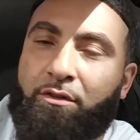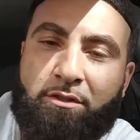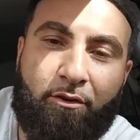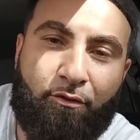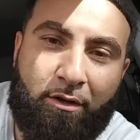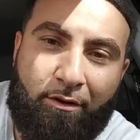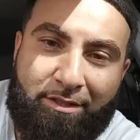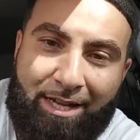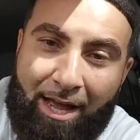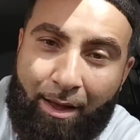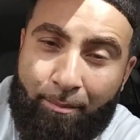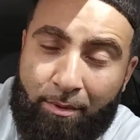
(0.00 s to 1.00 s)
yourself enough
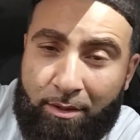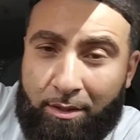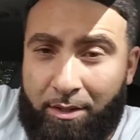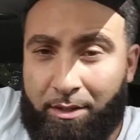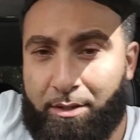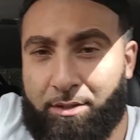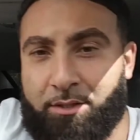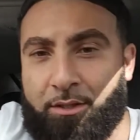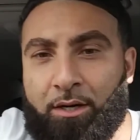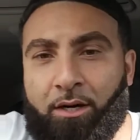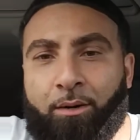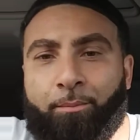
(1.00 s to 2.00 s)
time
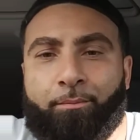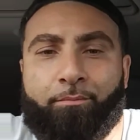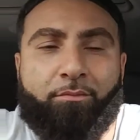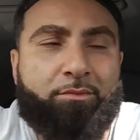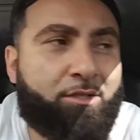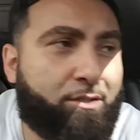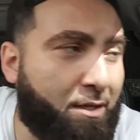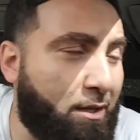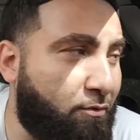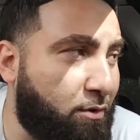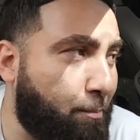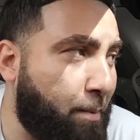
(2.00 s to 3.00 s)
to
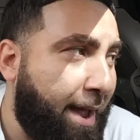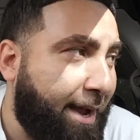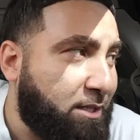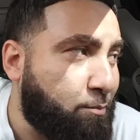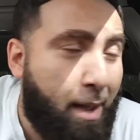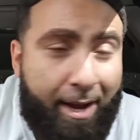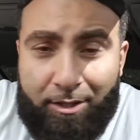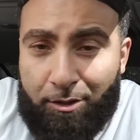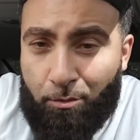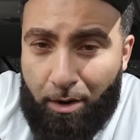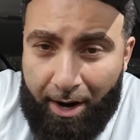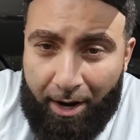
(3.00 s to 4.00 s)
deliver the package back to
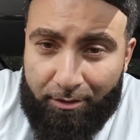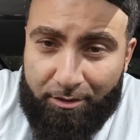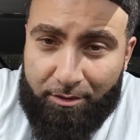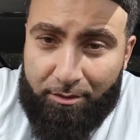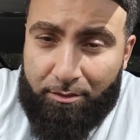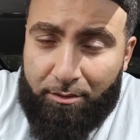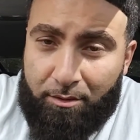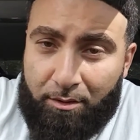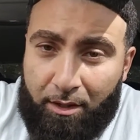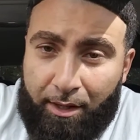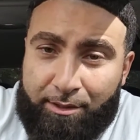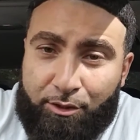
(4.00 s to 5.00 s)
the warehouse
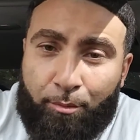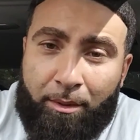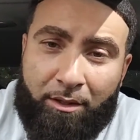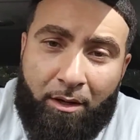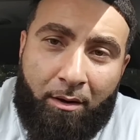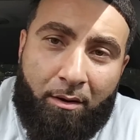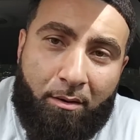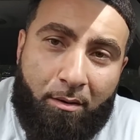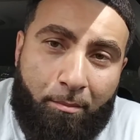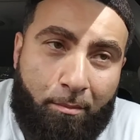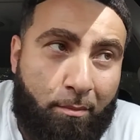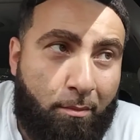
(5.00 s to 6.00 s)
and still be done
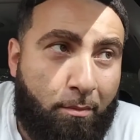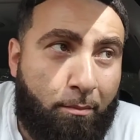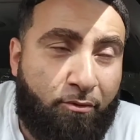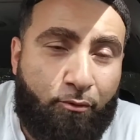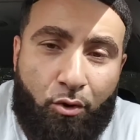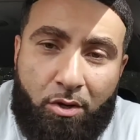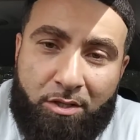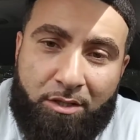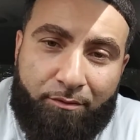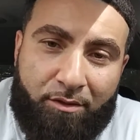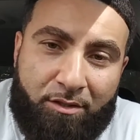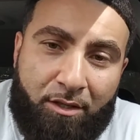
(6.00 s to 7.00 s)
before your
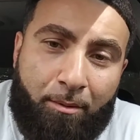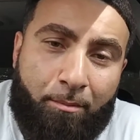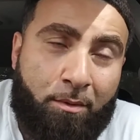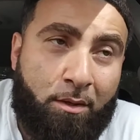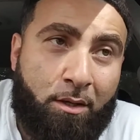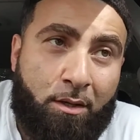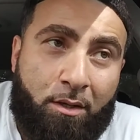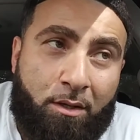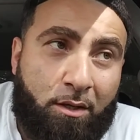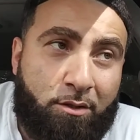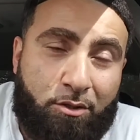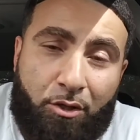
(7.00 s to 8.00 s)
shift is up,
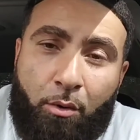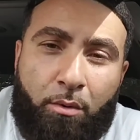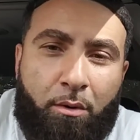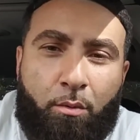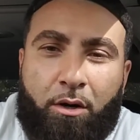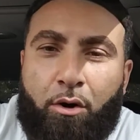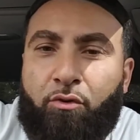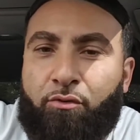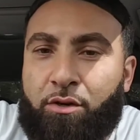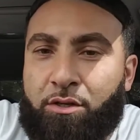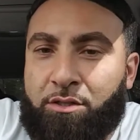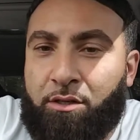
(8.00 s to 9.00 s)
because you don't want to work
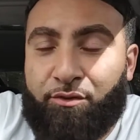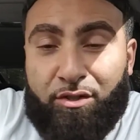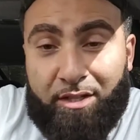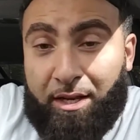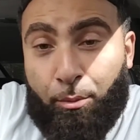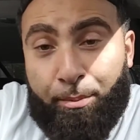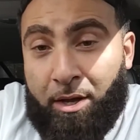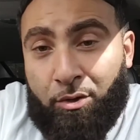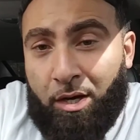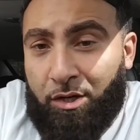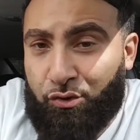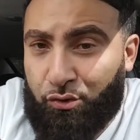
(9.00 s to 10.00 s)
over your shift because they don't pay
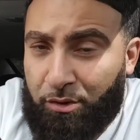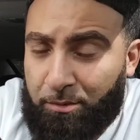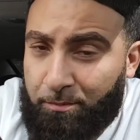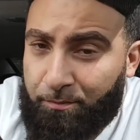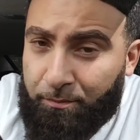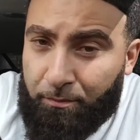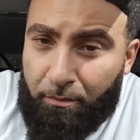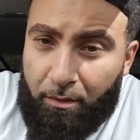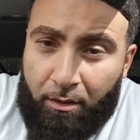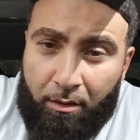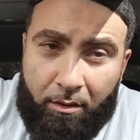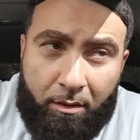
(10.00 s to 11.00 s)
you extra.
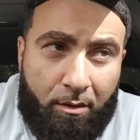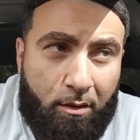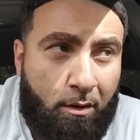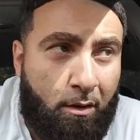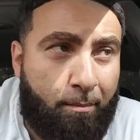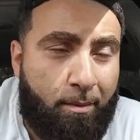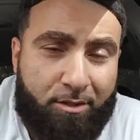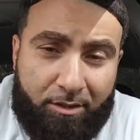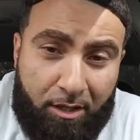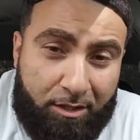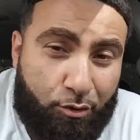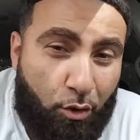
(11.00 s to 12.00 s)
It's
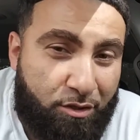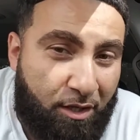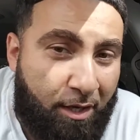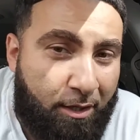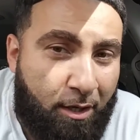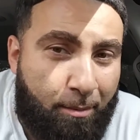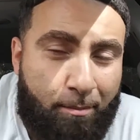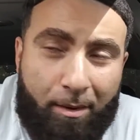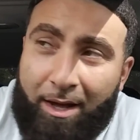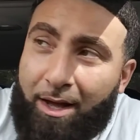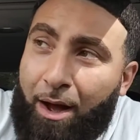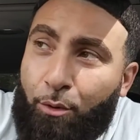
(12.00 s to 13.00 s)
a good source of income.
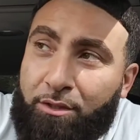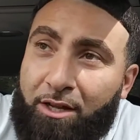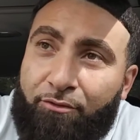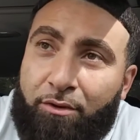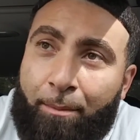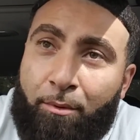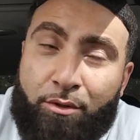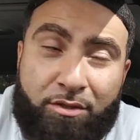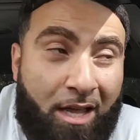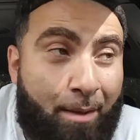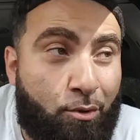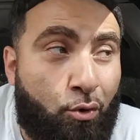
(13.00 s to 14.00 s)
I'm going
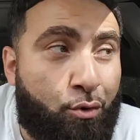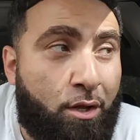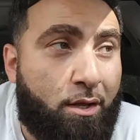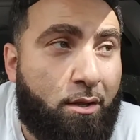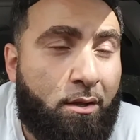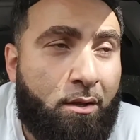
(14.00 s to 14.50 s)
to keep doing it.